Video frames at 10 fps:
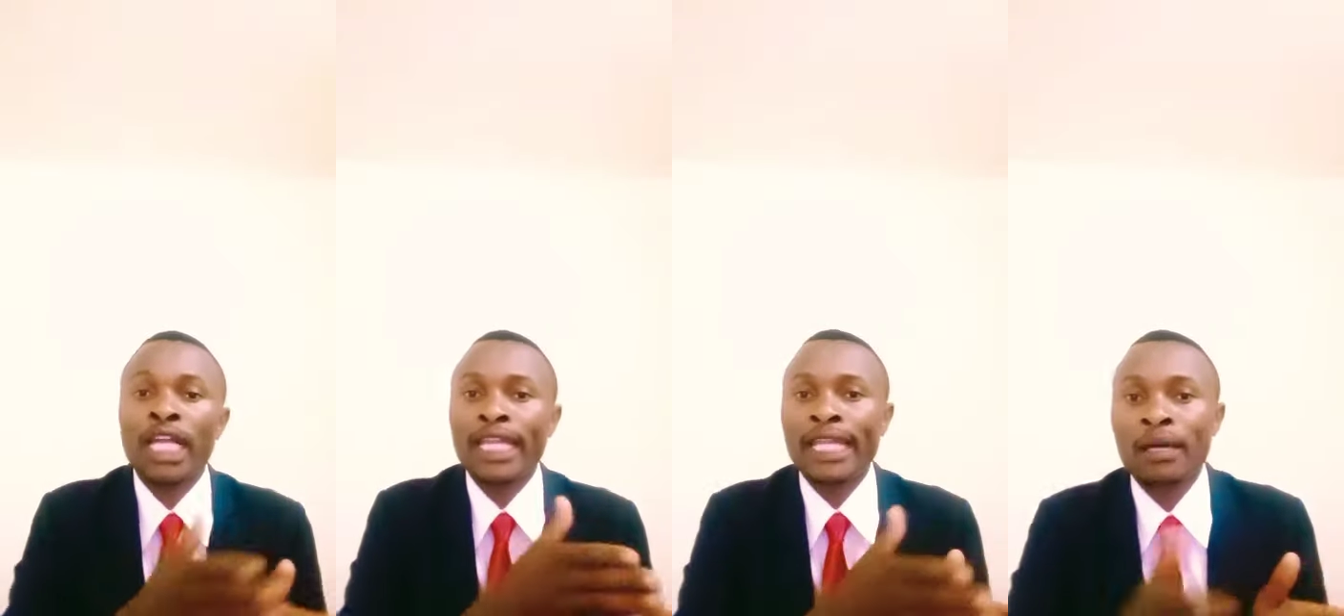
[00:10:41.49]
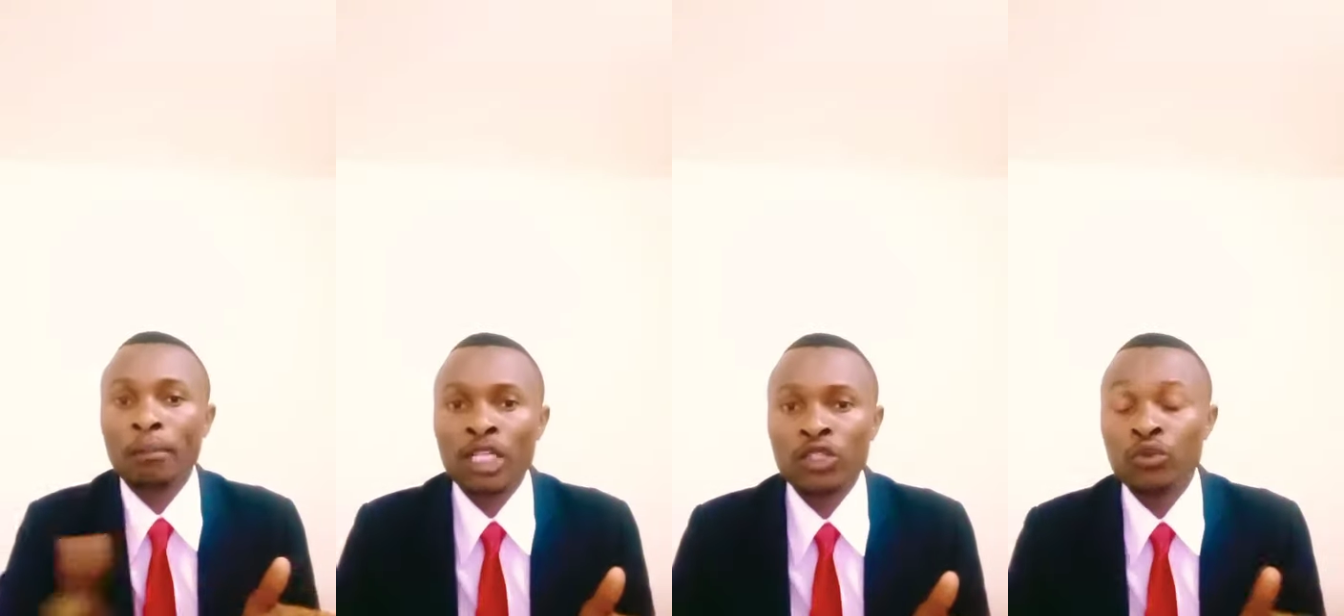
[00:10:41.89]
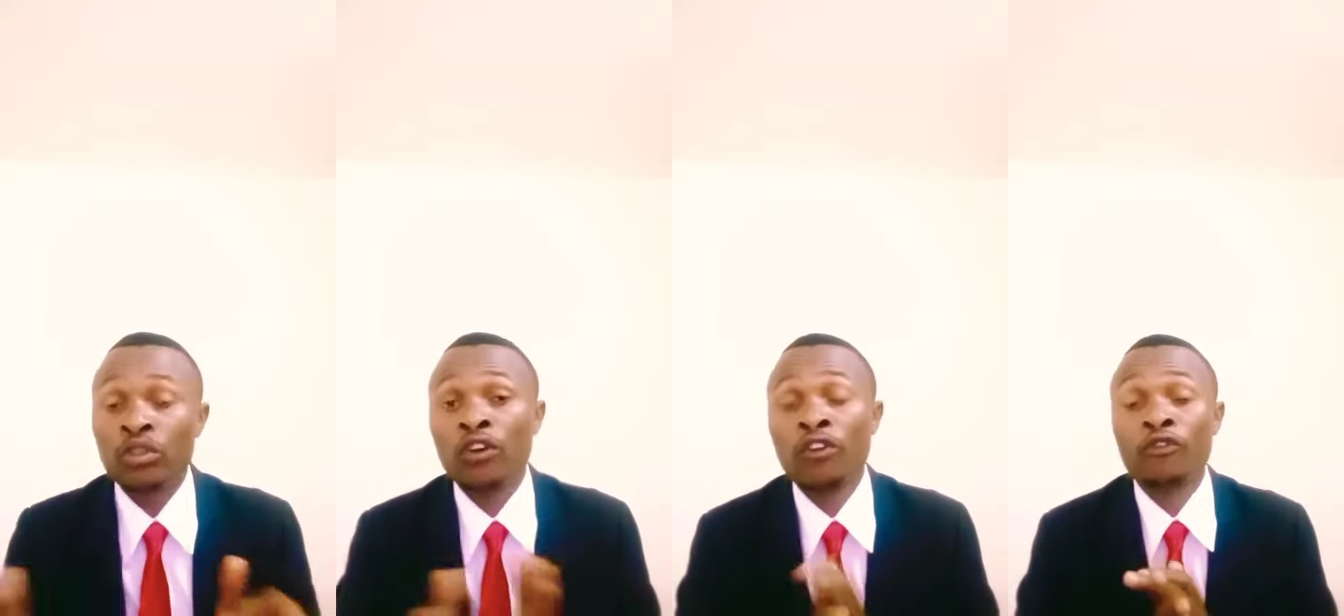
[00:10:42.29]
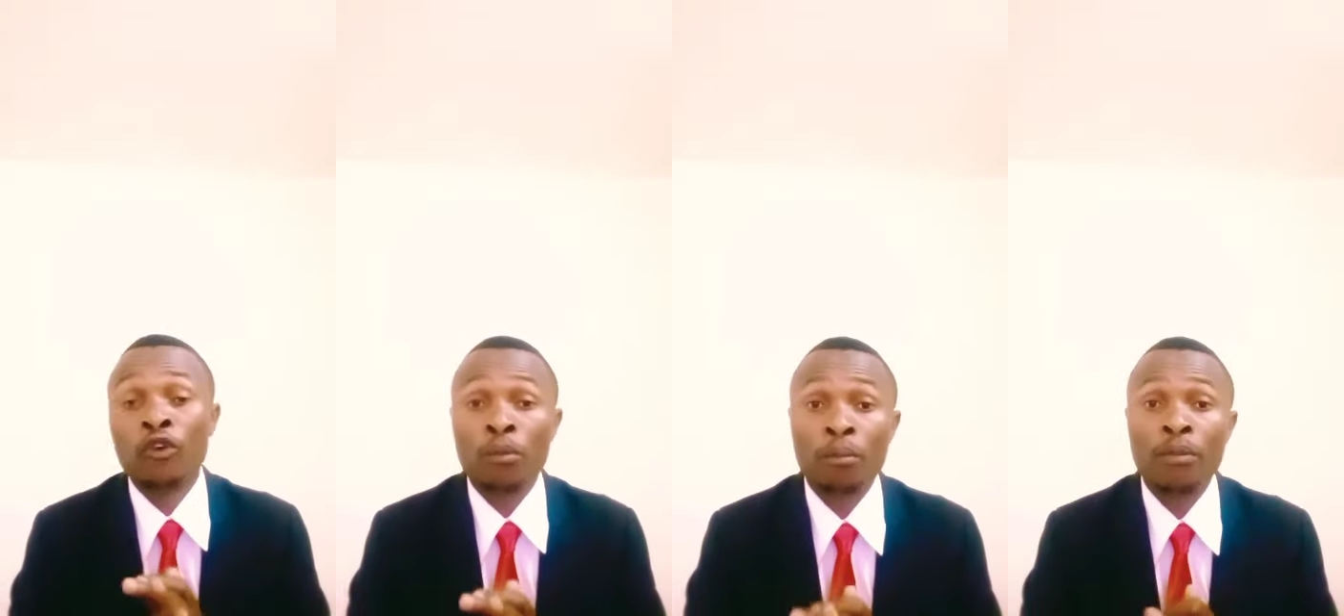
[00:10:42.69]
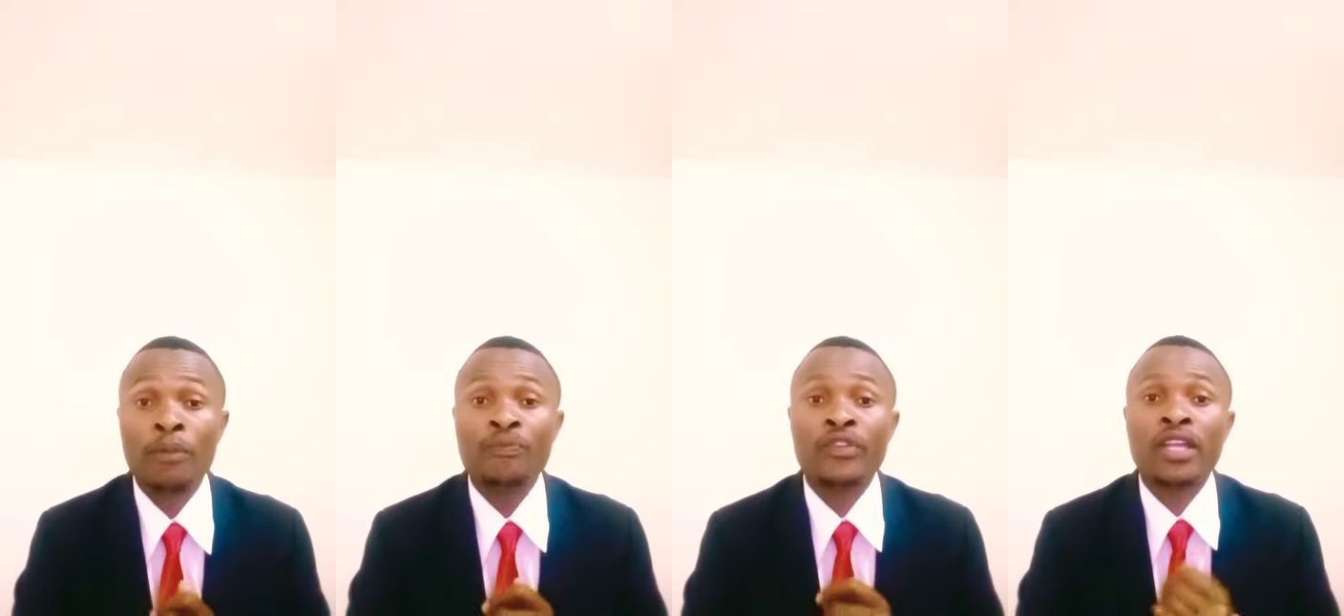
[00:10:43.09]
the numbers will form
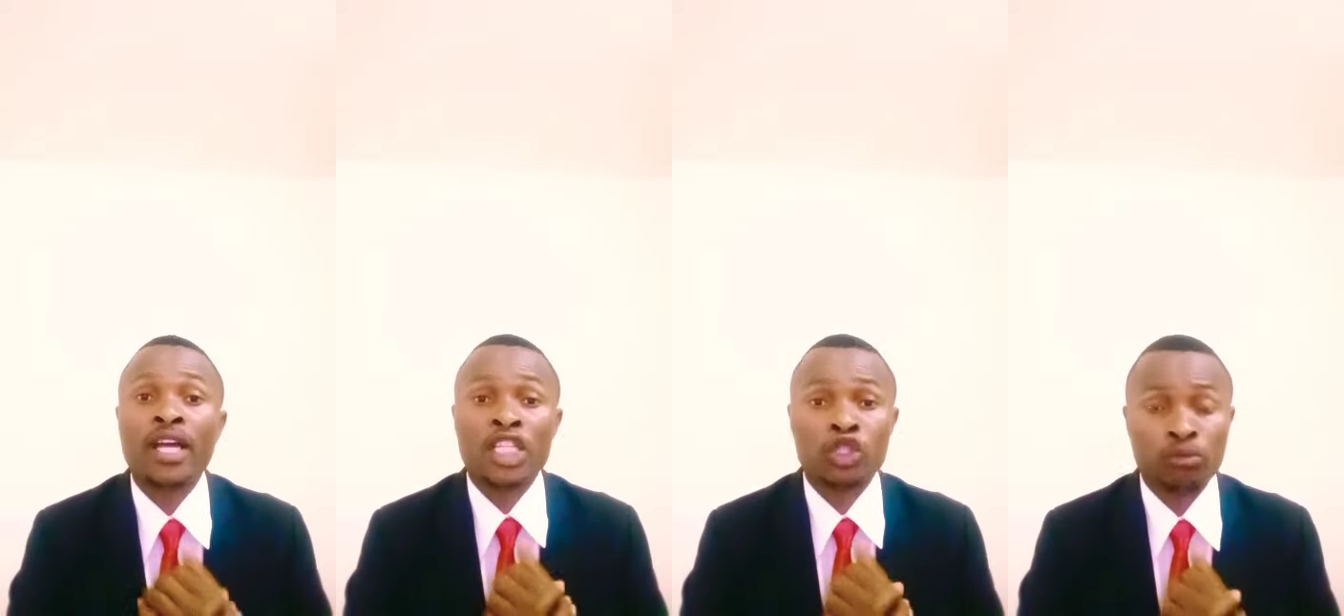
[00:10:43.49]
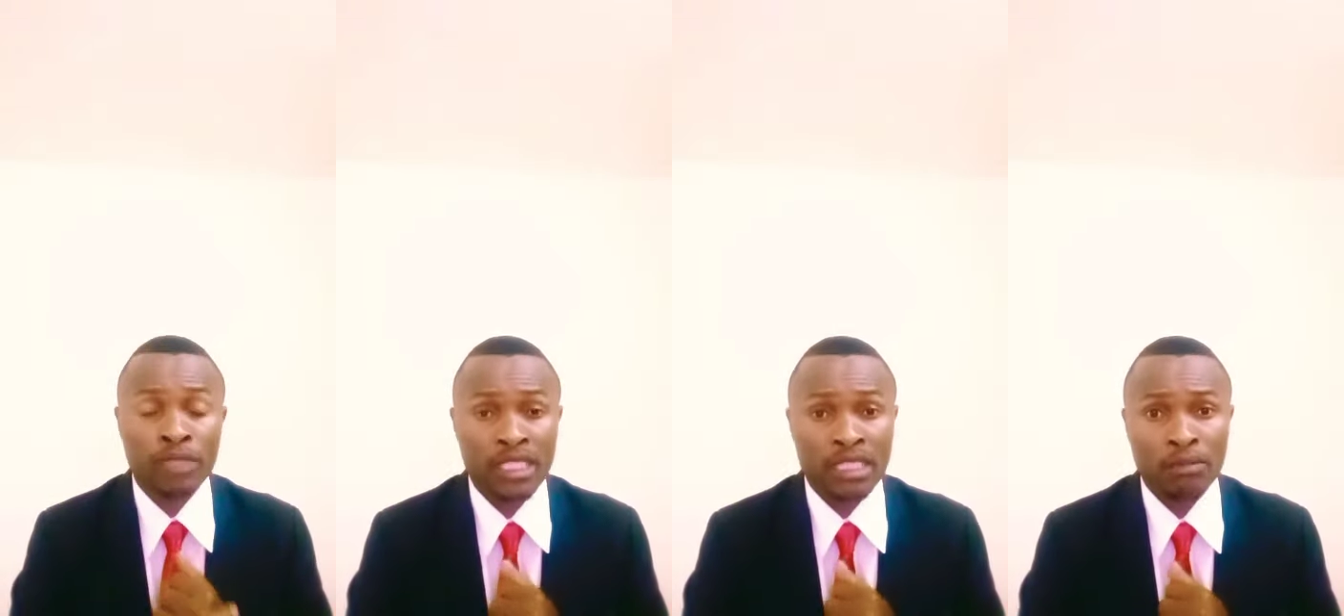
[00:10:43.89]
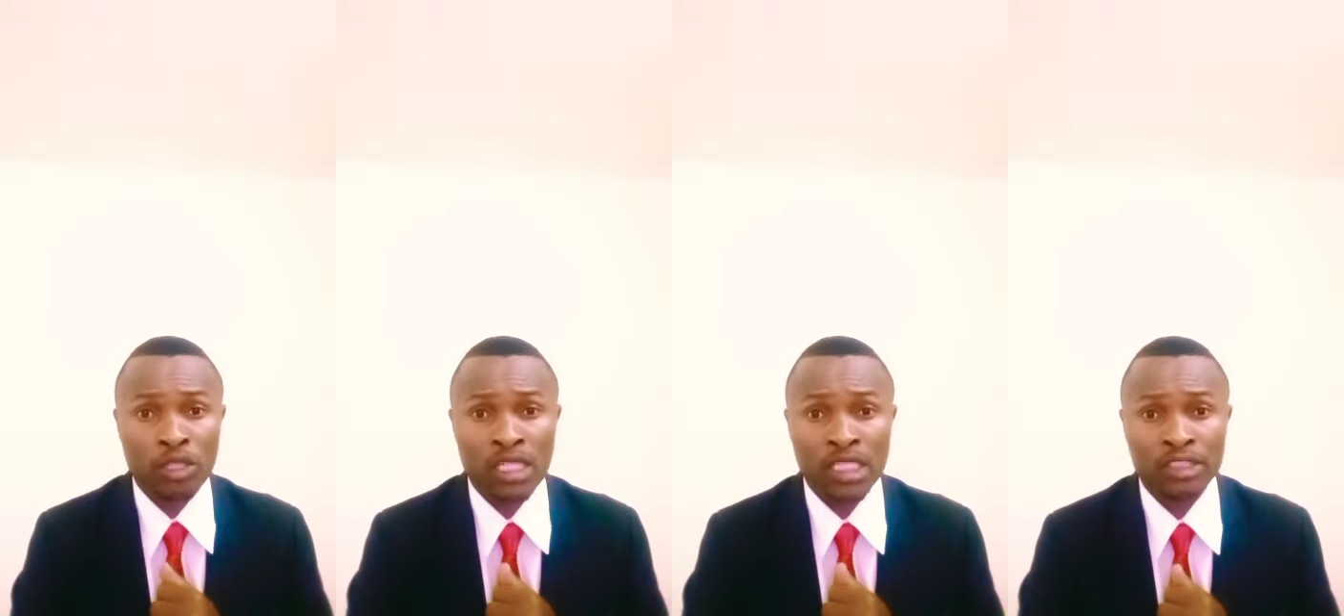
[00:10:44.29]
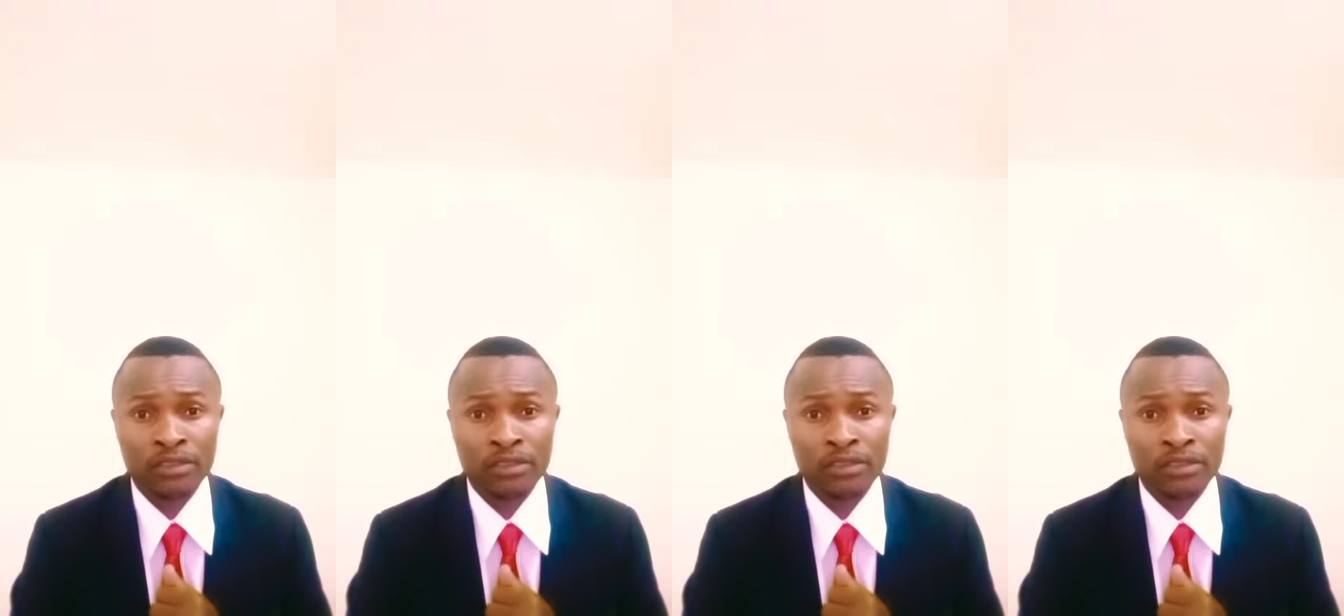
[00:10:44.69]
a geometric progression.